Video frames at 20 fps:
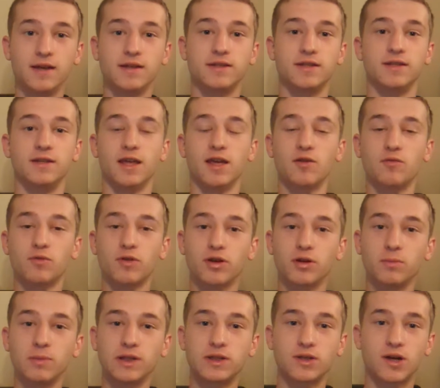Today we're going
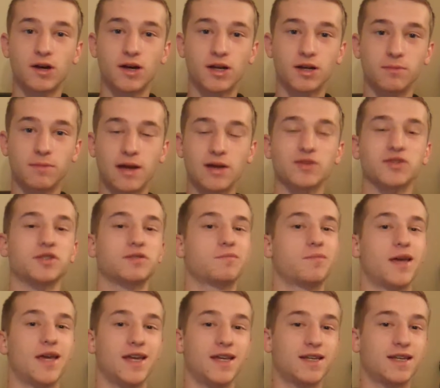to be talking about some
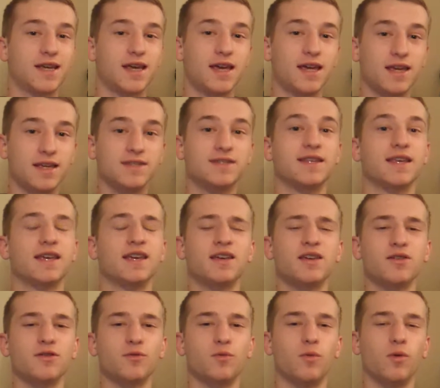AKs
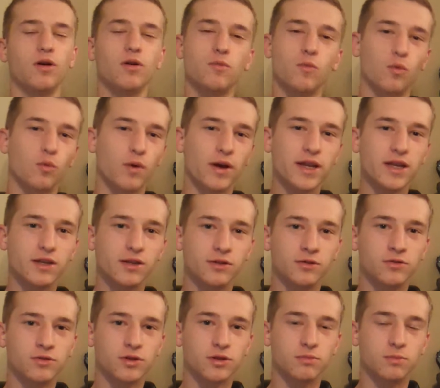and what weight
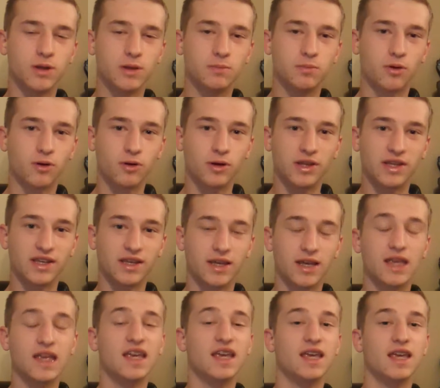you should be putting
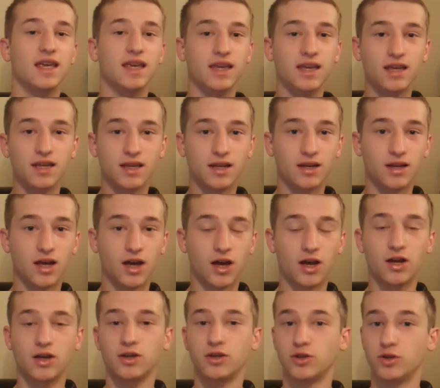in
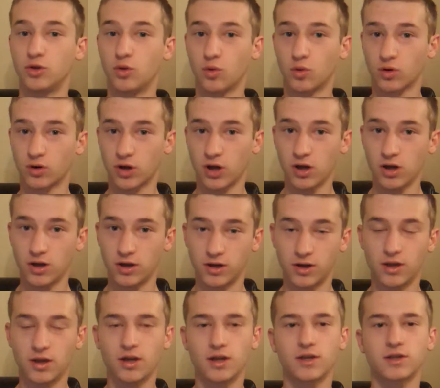your gun.